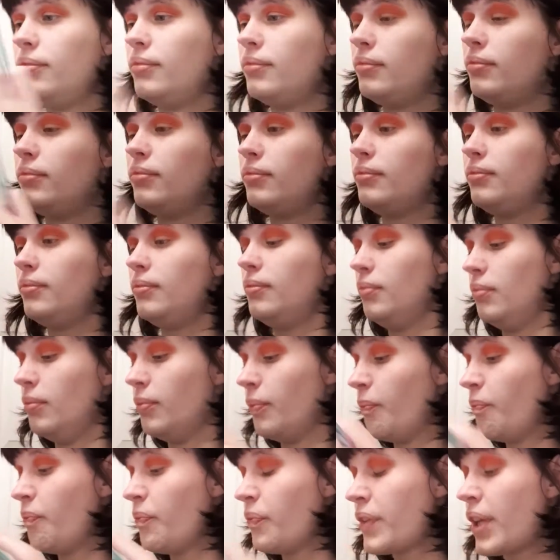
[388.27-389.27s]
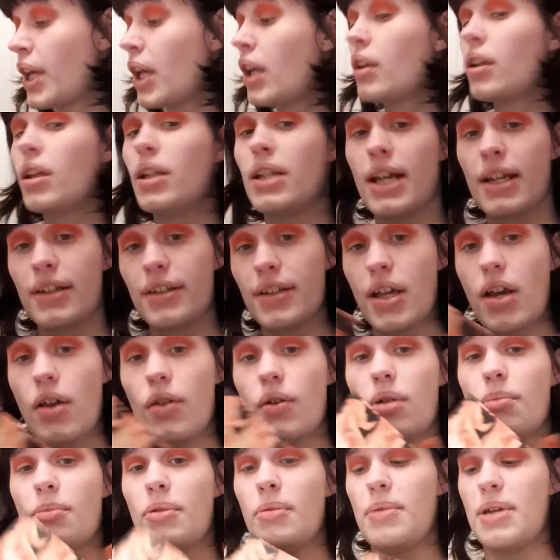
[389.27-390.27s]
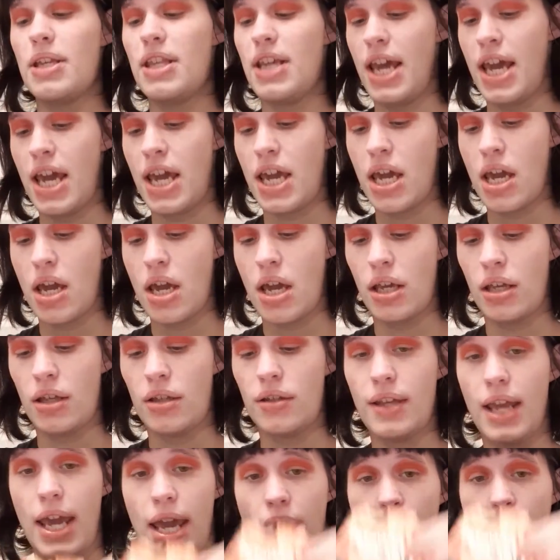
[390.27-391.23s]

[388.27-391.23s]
The next color I'm going to be taking is